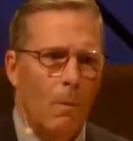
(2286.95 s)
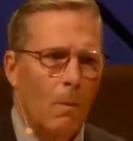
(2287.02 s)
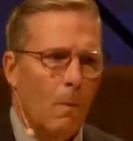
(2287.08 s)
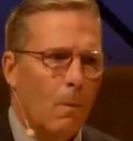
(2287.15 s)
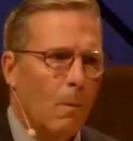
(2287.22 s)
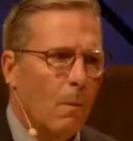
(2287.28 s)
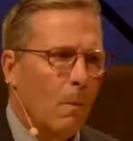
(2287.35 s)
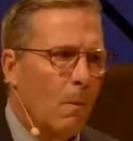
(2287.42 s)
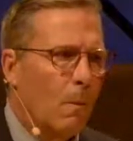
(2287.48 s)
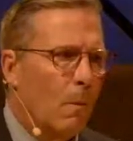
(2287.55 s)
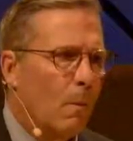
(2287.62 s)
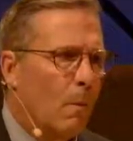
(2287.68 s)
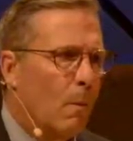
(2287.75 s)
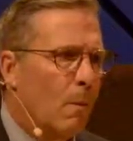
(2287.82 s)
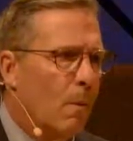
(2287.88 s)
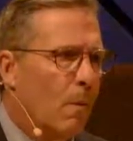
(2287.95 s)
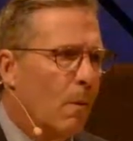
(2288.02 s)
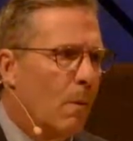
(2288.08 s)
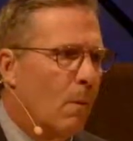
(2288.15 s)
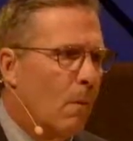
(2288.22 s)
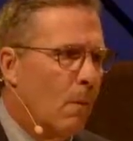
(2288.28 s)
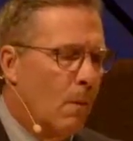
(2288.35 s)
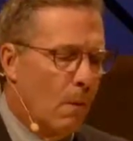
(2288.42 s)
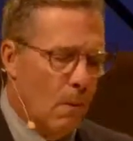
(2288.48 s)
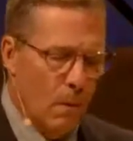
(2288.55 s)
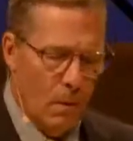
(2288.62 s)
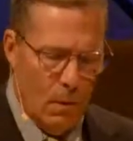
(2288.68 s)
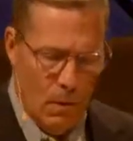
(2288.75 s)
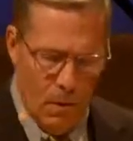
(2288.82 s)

No one is speaking in this clip.